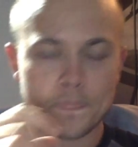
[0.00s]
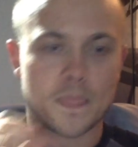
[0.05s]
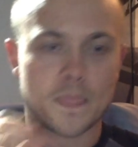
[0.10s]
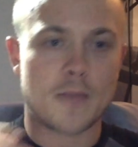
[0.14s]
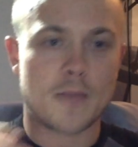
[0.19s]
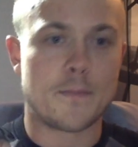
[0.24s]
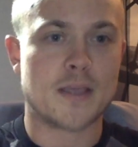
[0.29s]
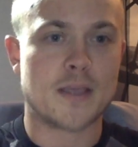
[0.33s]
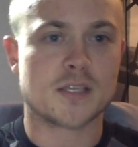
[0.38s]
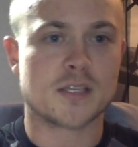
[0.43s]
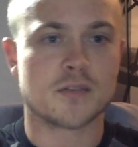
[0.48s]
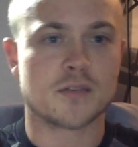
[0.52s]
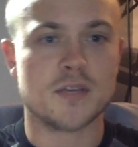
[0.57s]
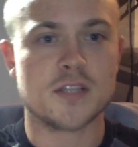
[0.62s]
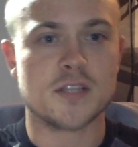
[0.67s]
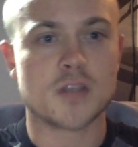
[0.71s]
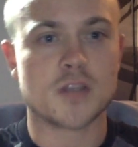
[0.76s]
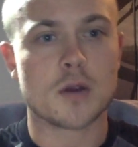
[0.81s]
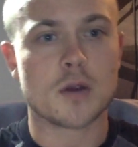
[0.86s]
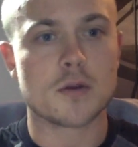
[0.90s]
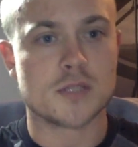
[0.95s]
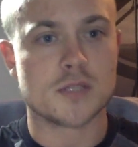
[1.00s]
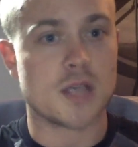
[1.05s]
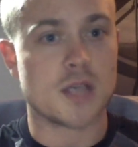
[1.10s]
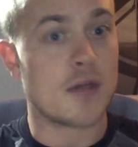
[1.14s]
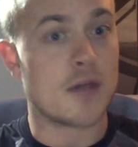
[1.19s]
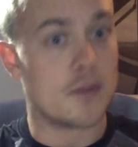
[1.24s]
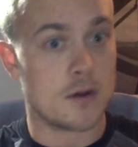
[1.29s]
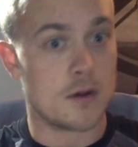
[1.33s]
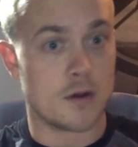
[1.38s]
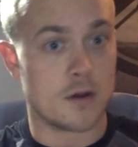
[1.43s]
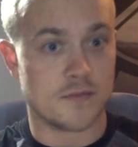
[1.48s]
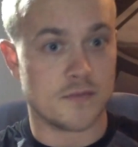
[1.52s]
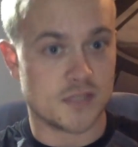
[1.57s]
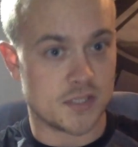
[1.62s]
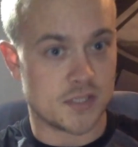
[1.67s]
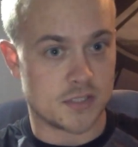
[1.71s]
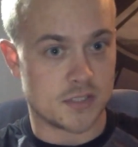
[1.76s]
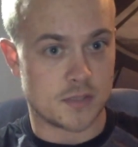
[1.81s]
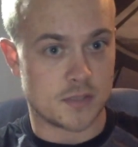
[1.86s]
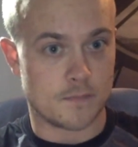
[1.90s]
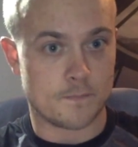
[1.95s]
it basically turns on the nervous
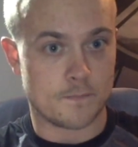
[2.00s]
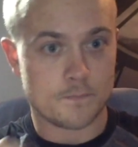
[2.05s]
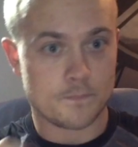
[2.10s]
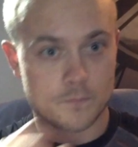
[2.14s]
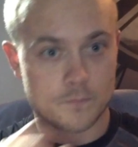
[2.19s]
system,